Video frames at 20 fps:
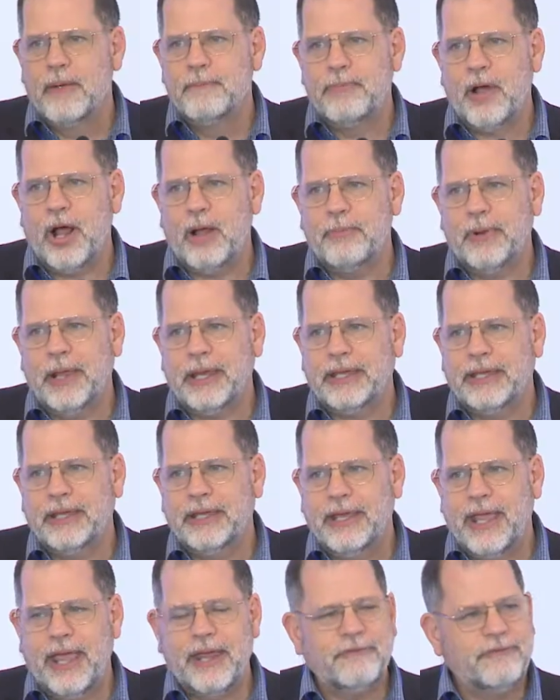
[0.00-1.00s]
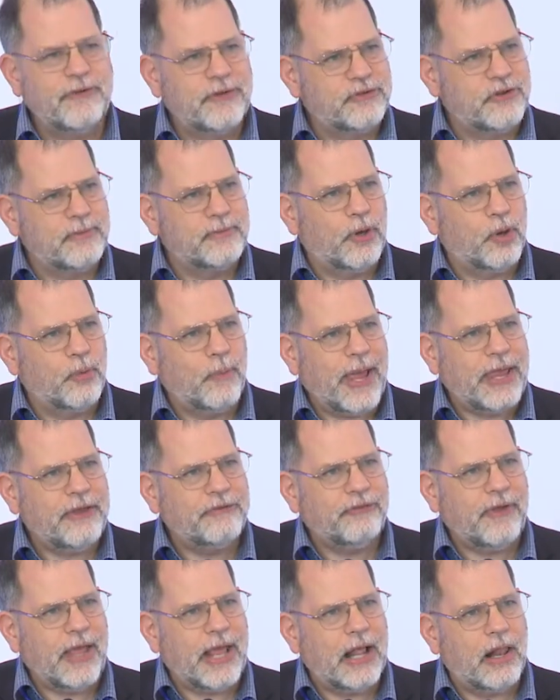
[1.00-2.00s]
public, and visible way,
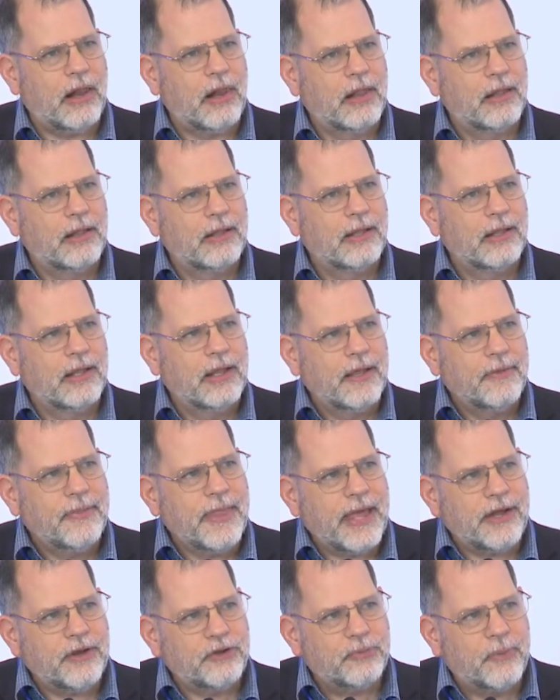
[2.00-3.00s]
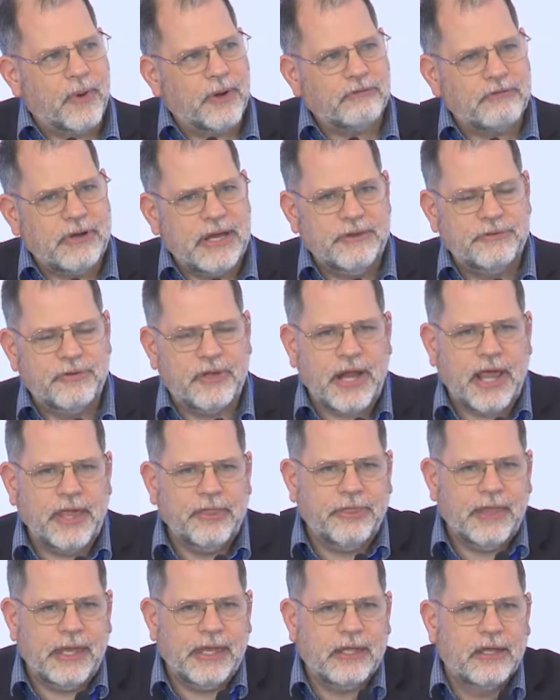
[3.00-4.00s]
fail. That is one reason, I
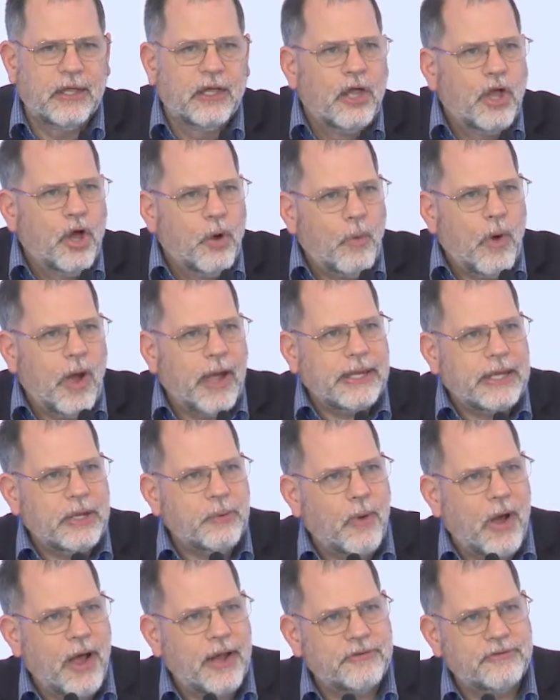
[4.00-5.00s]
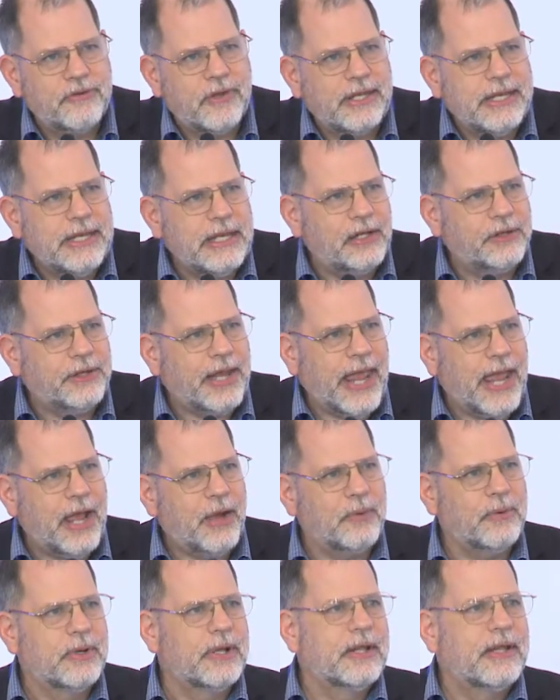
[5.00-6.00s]
think, why he wants a deal
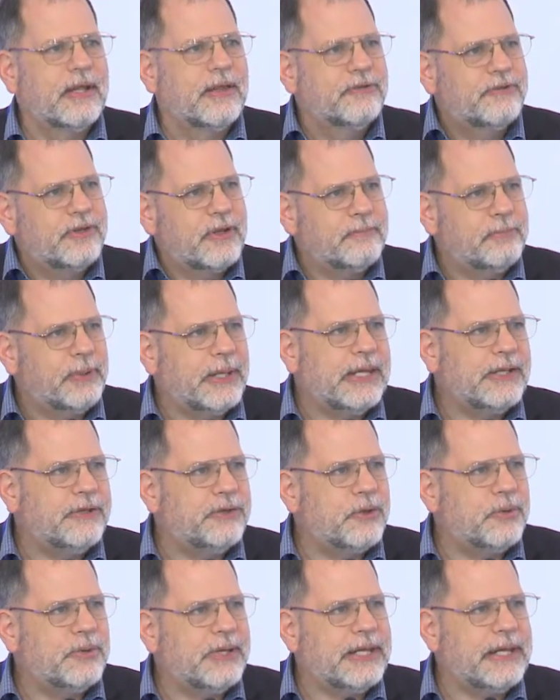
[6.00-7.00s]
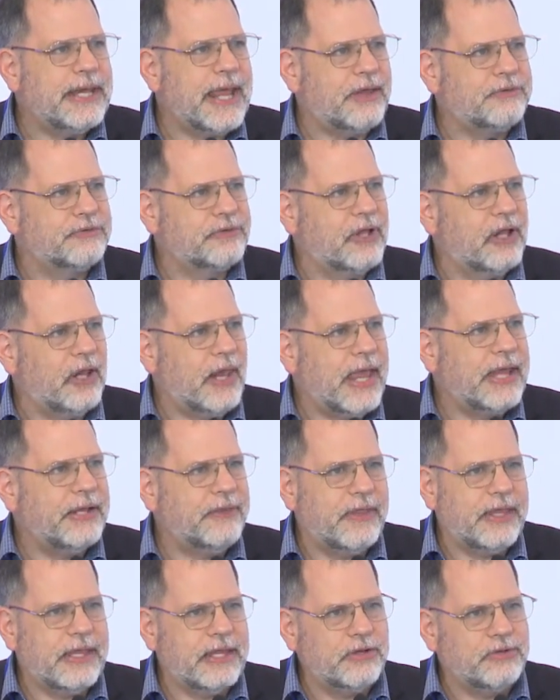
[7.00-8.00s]
now, simply to de-escalate
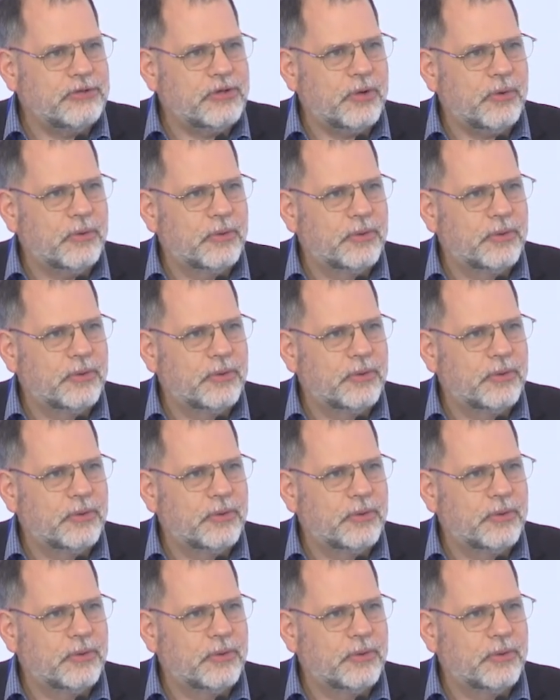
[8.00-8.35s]
the issue.